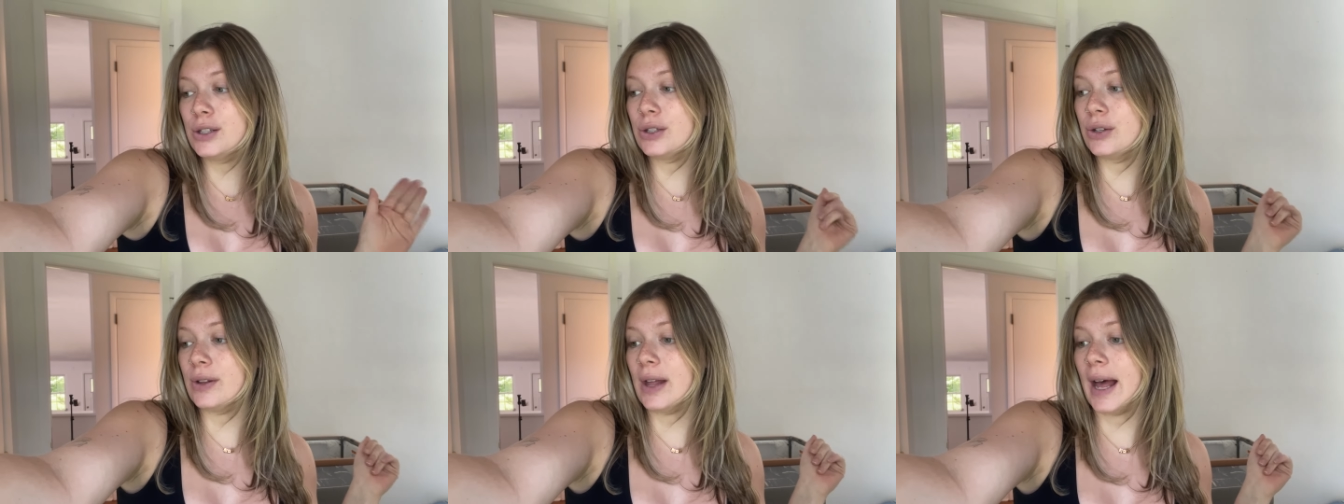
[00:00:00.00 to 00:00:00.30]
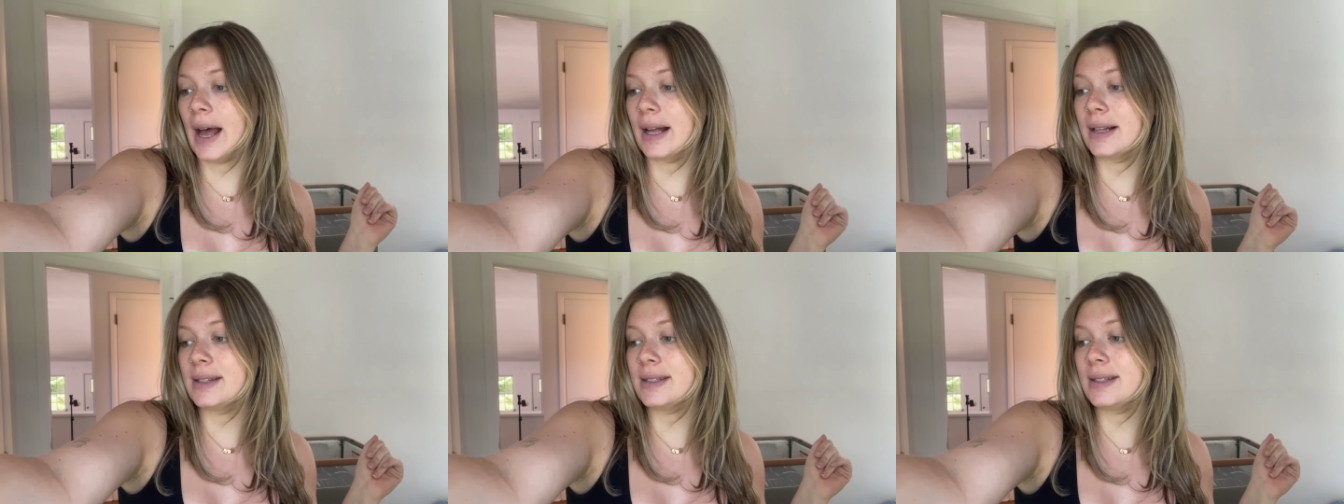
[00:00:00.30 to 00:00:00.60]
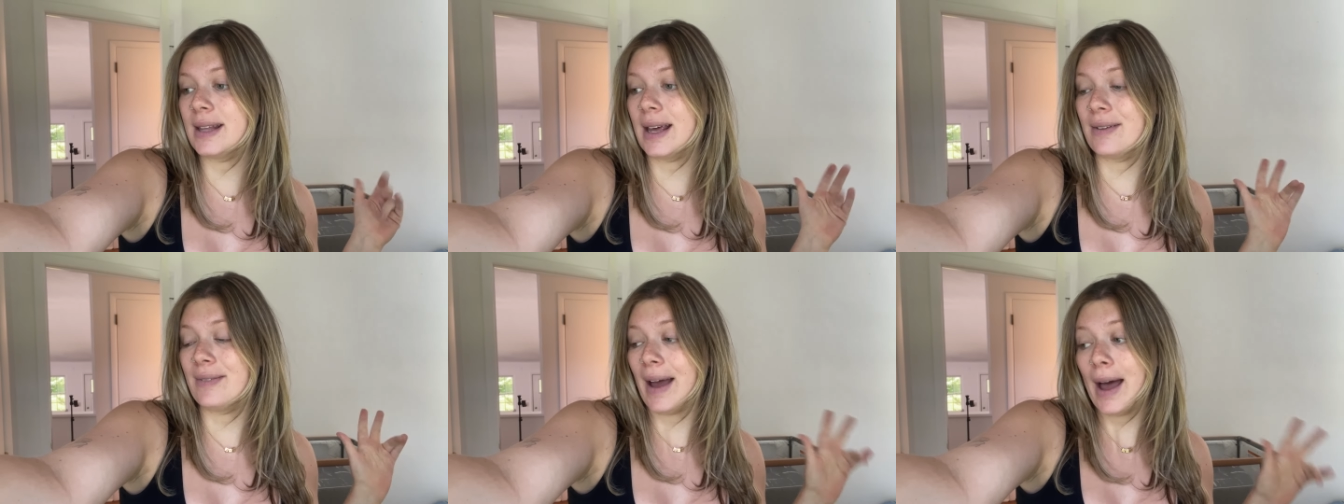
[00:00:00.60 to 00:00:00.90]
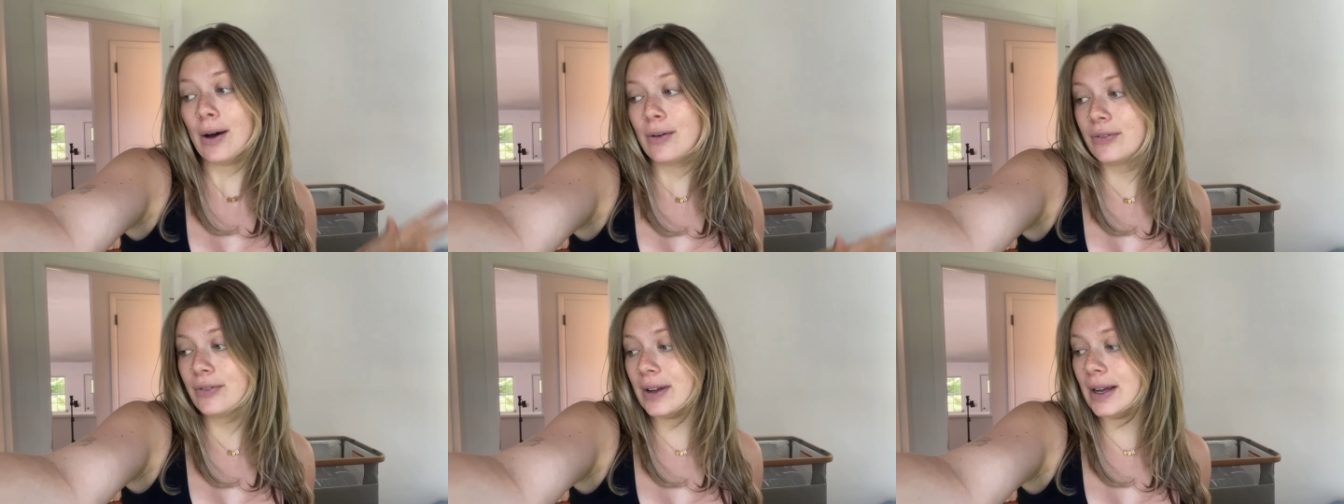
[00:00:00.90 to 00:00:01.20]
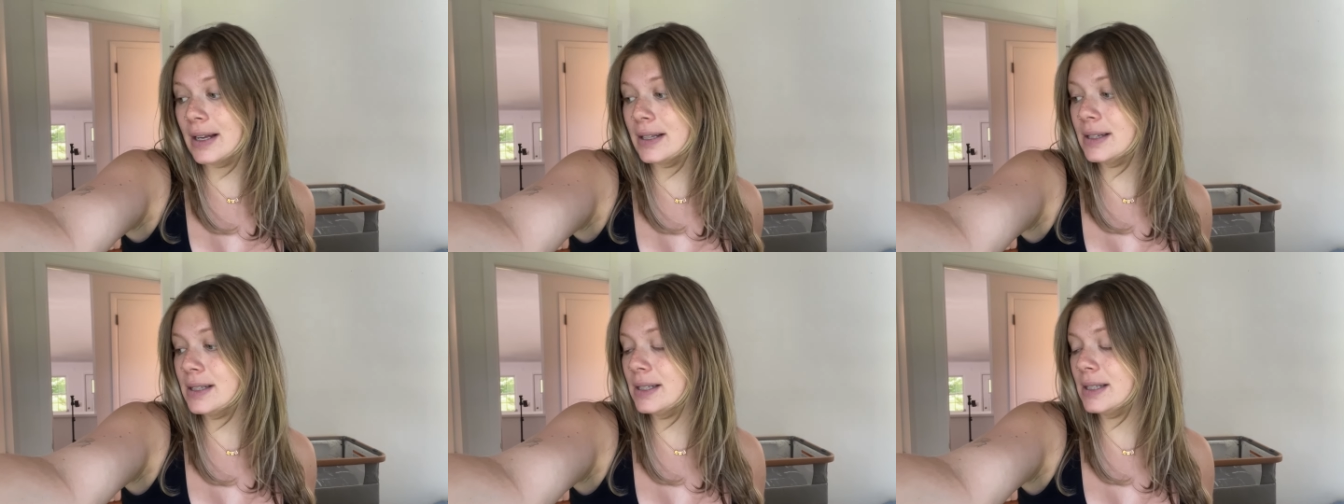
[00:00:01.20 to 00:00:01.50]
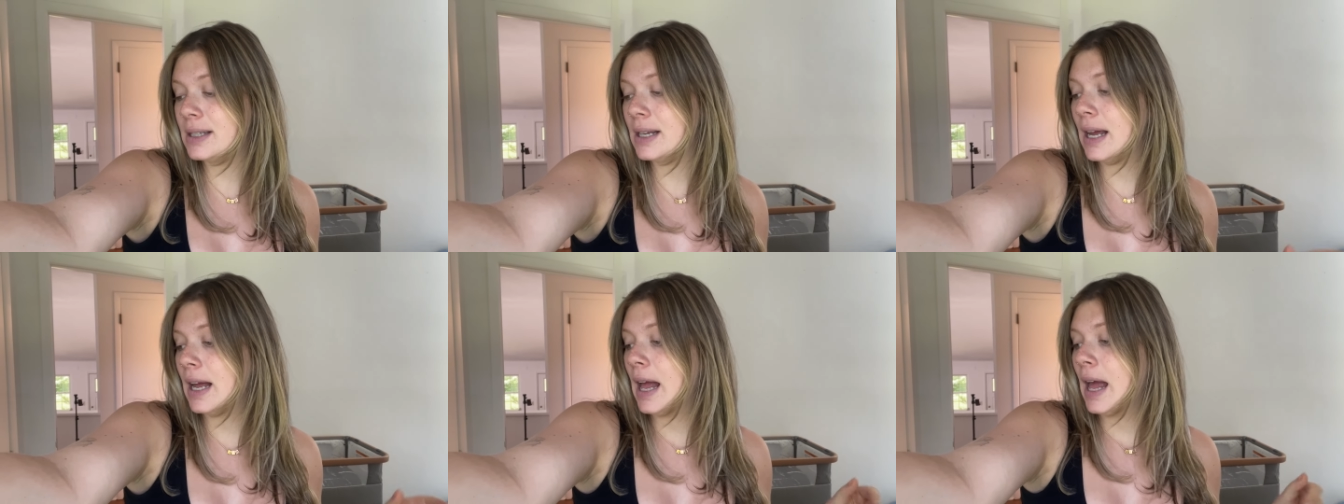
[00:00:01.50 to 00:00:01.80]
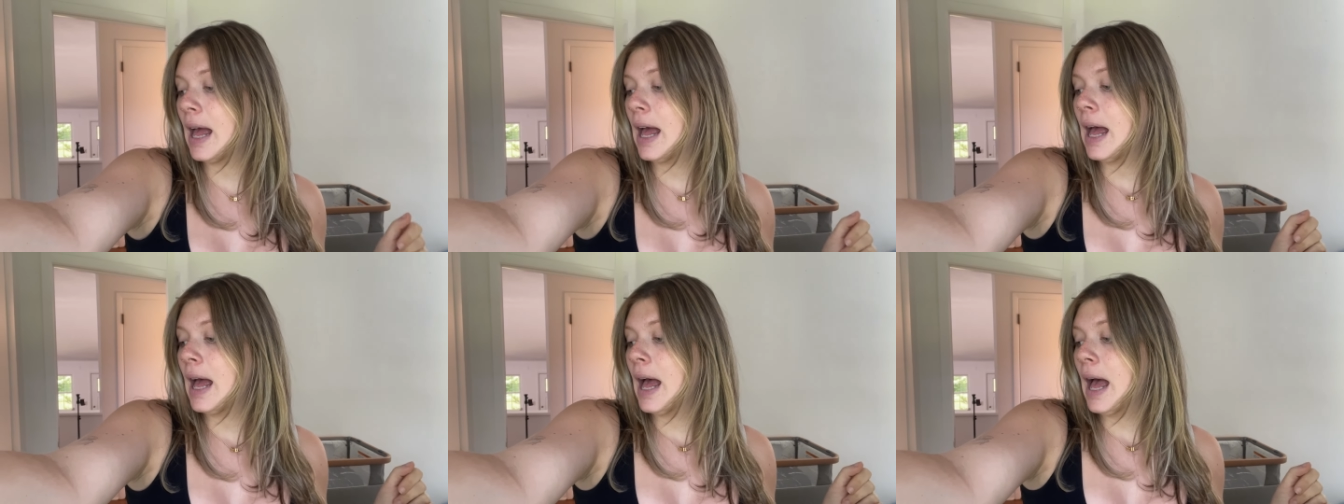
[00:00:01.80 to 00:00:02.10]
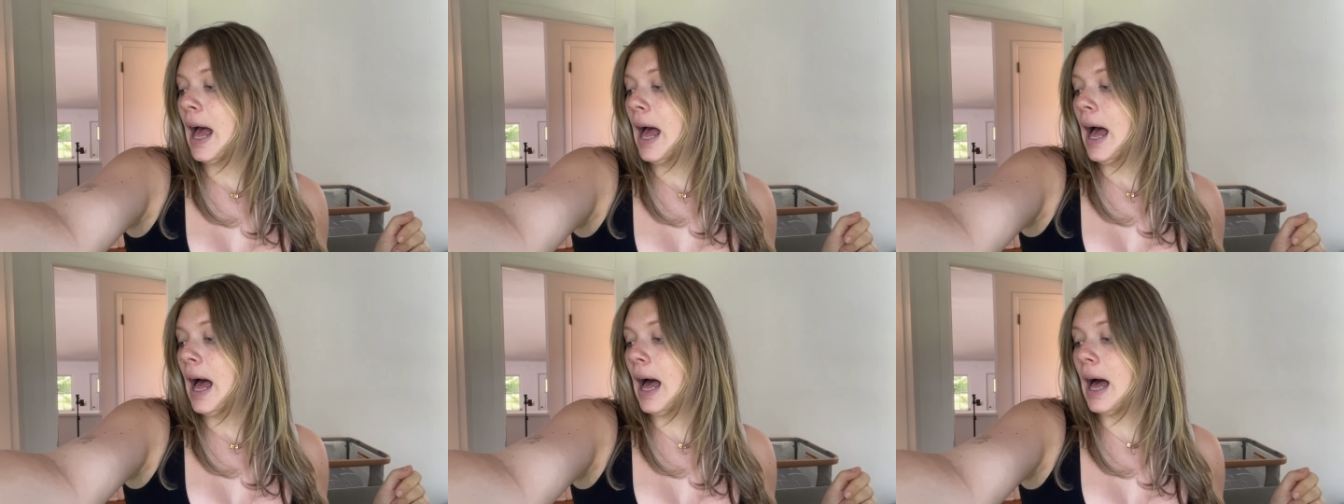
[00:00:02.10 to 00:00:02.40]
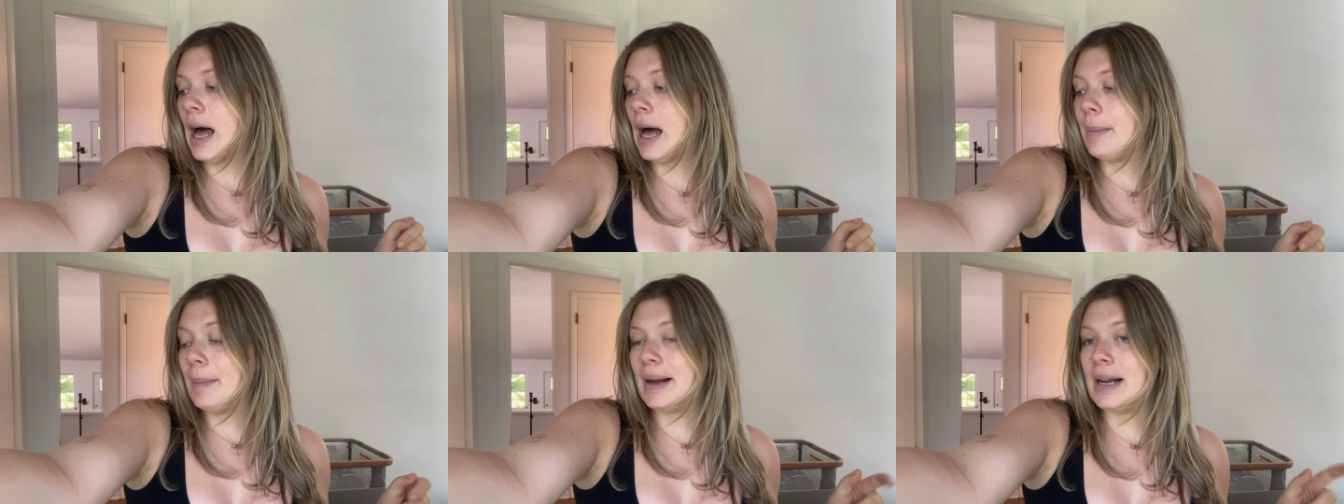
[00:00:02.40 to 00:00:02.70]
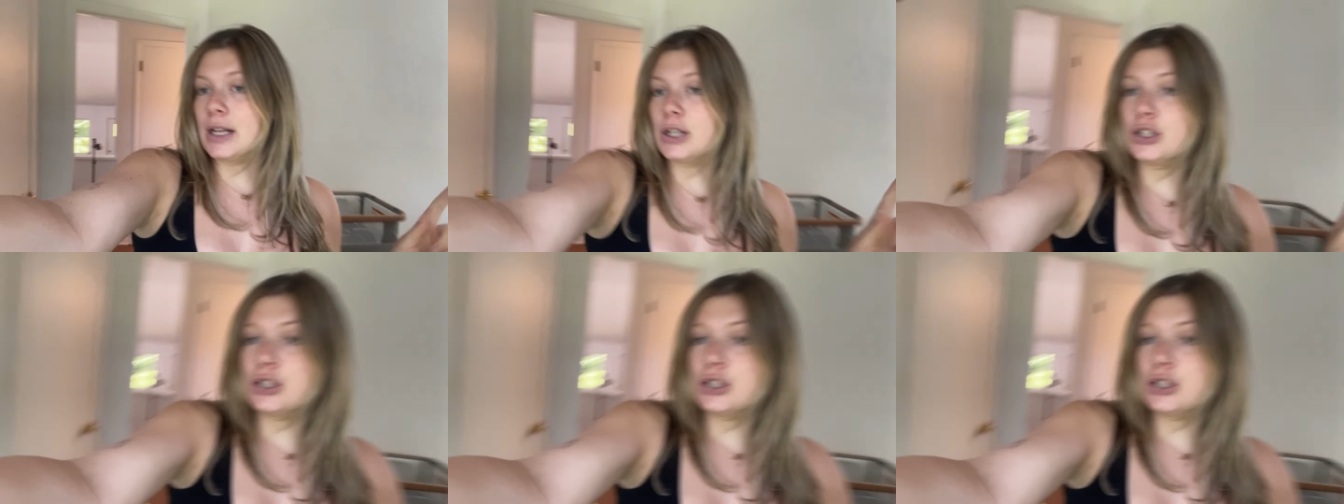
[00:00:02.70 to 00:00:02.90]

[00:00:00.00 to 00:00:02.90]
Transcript: So that they have outfits. Um, I need